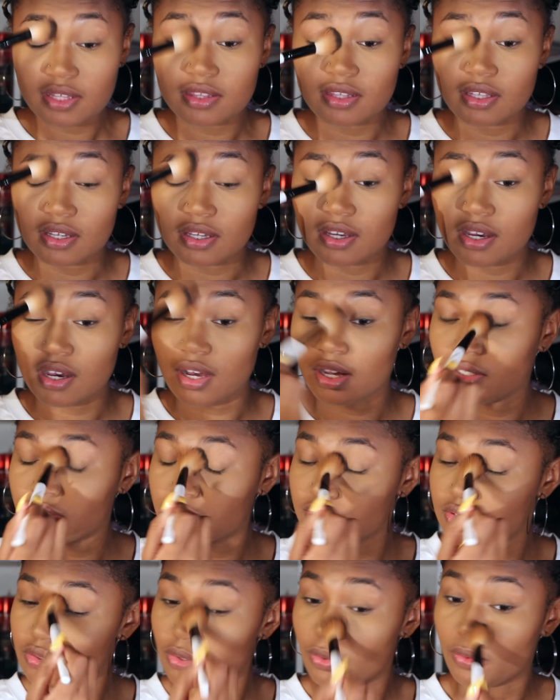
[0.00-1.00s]
the
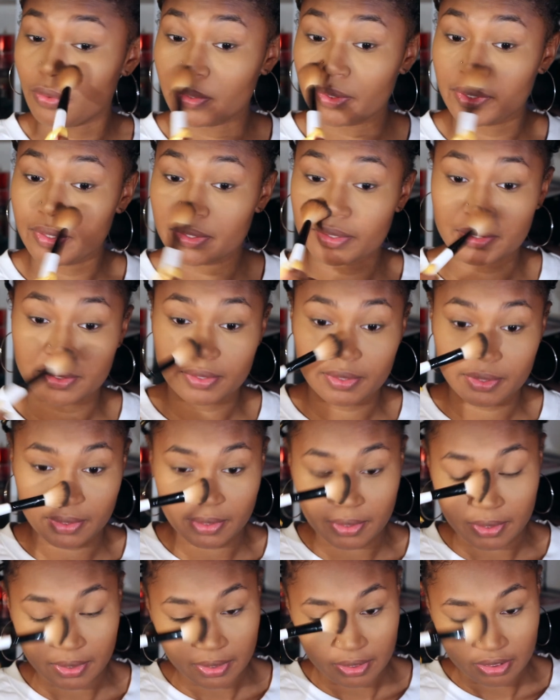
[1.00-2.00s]
contour
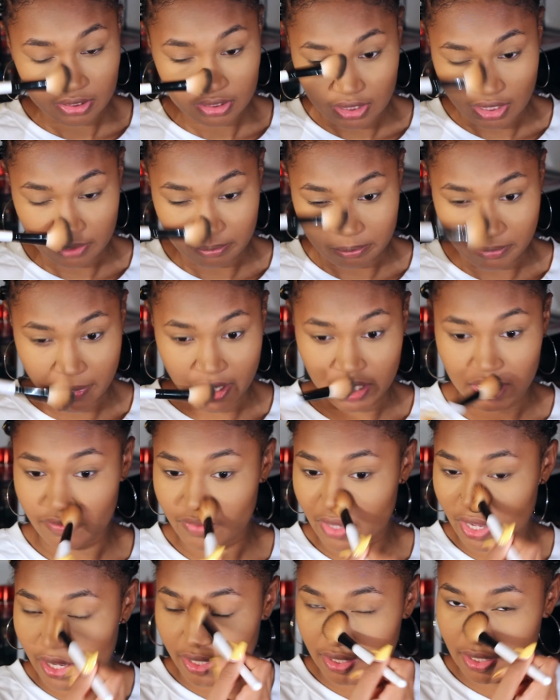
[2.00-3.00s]
that might have
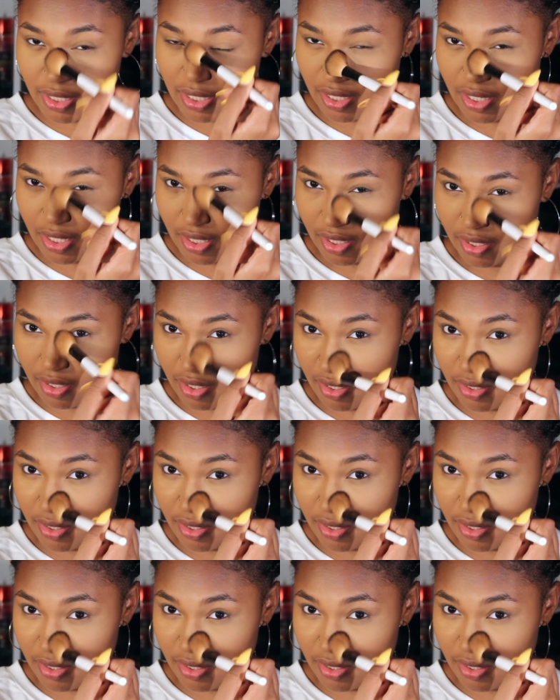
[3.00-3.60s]
gotten hidden